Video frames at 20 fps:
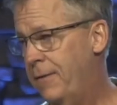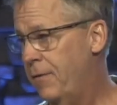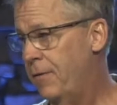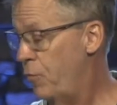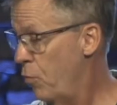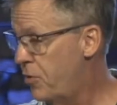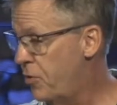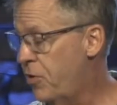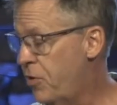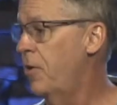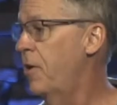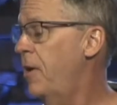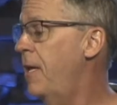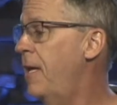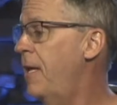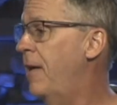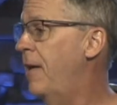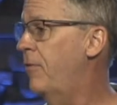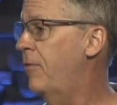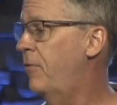for
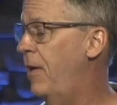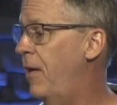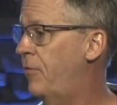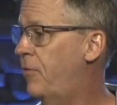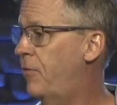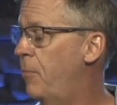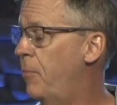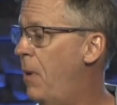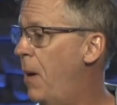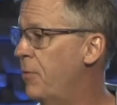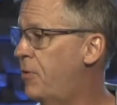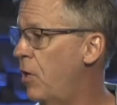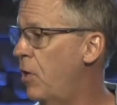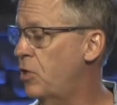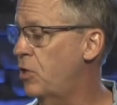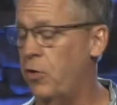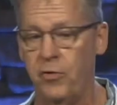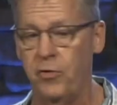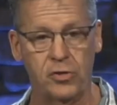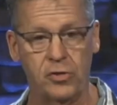eternity, as, as the Bible talks.
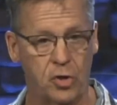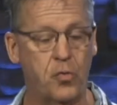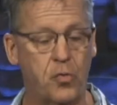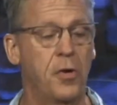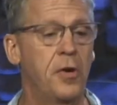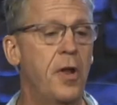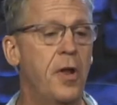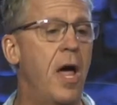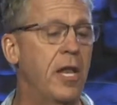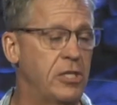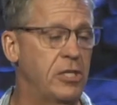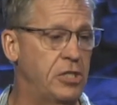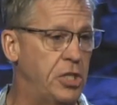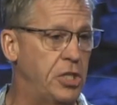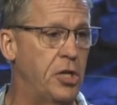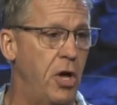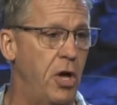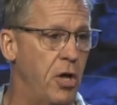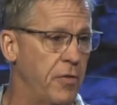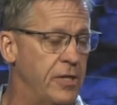So there's a chronology
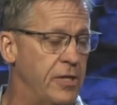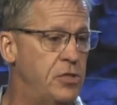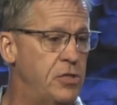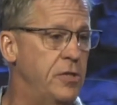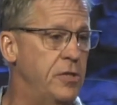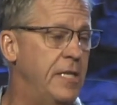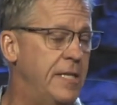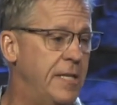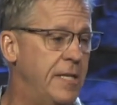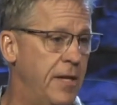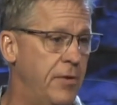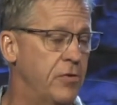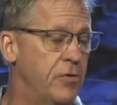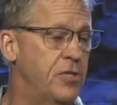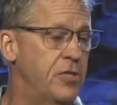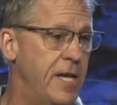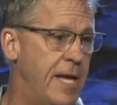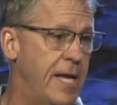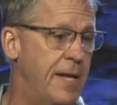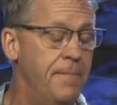to all of this you need to
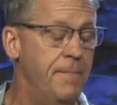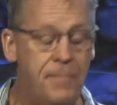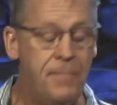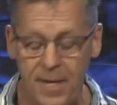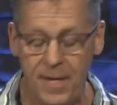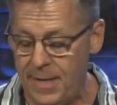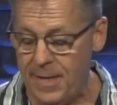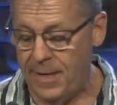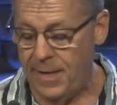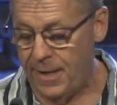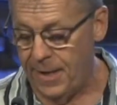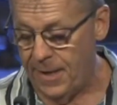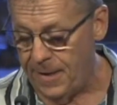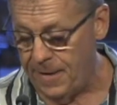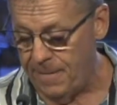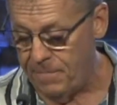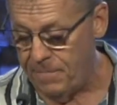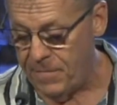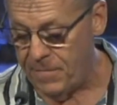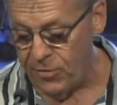understand
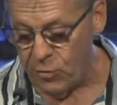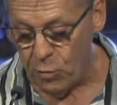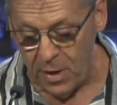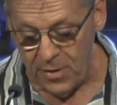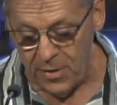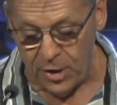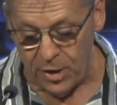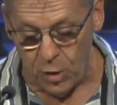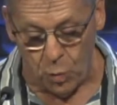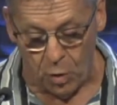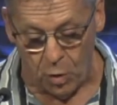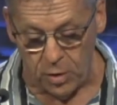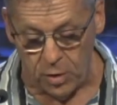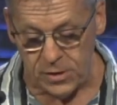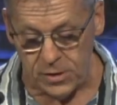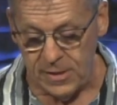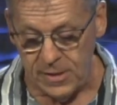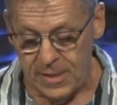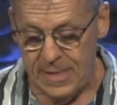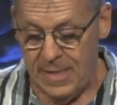um, in the way that it
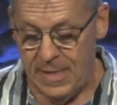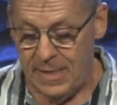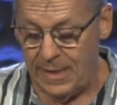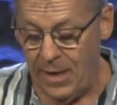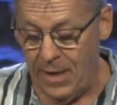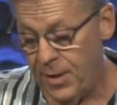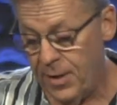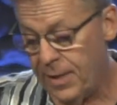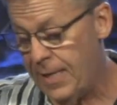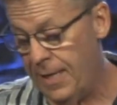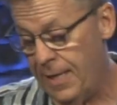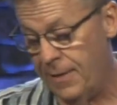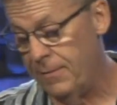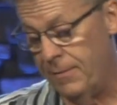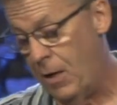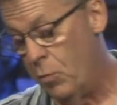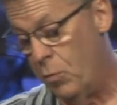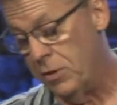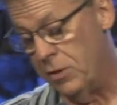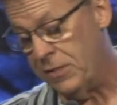works. Now, again,
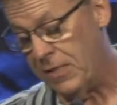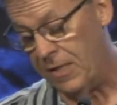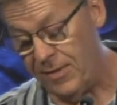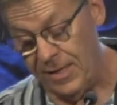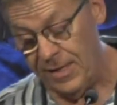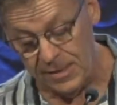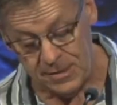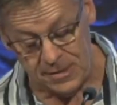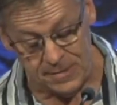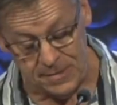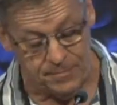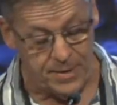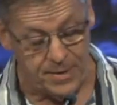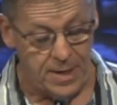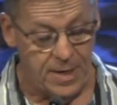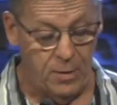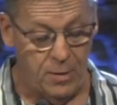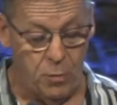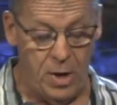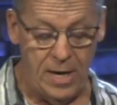I will say this
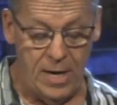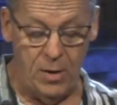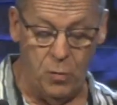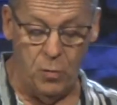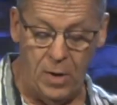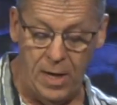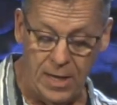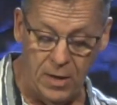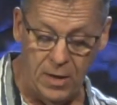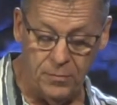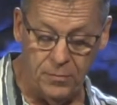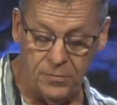uh, while, while I